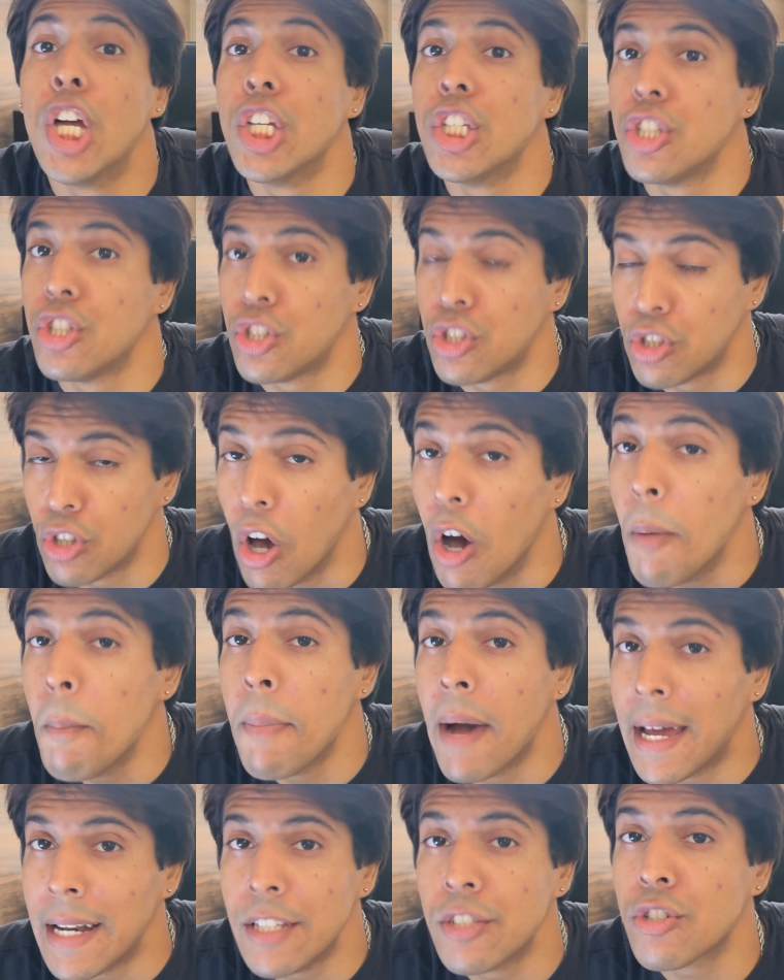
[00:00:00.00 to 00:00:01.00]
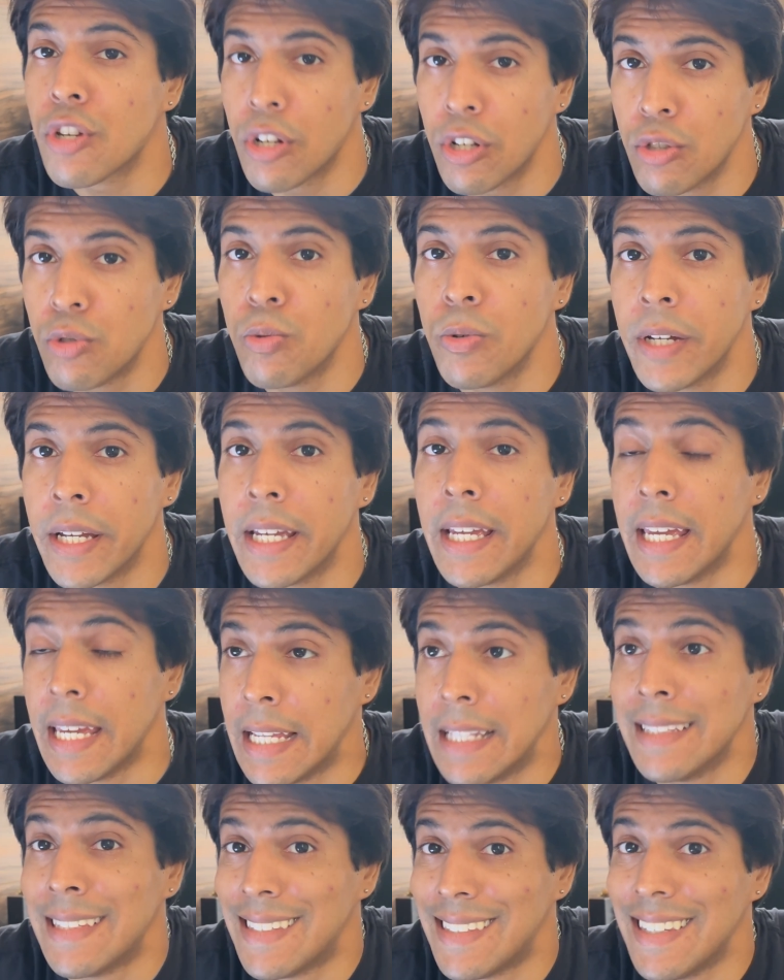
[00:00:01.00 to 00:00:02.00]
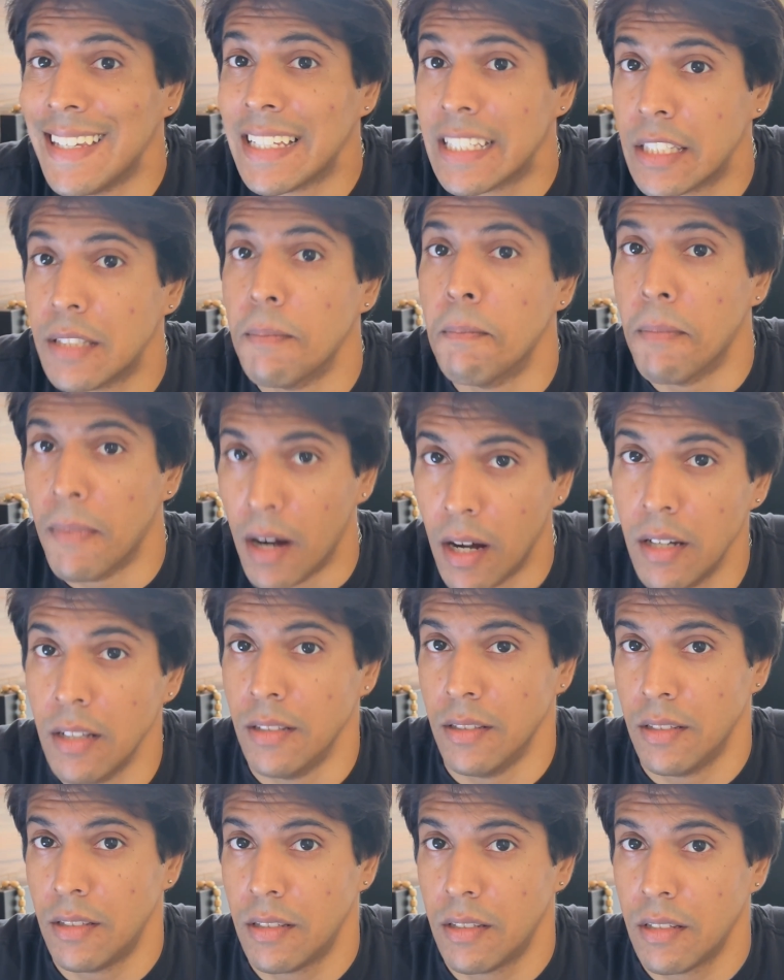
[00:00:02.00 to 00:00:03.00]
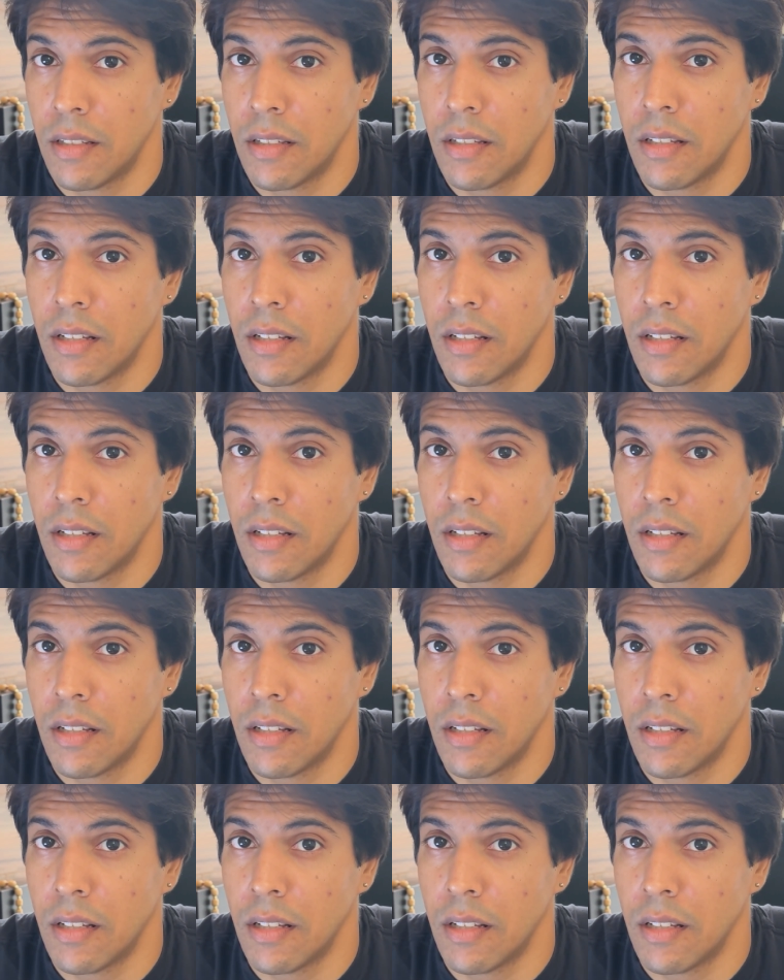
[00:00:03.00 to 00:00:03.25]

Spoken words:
Somebody's gonna do it in 6 months.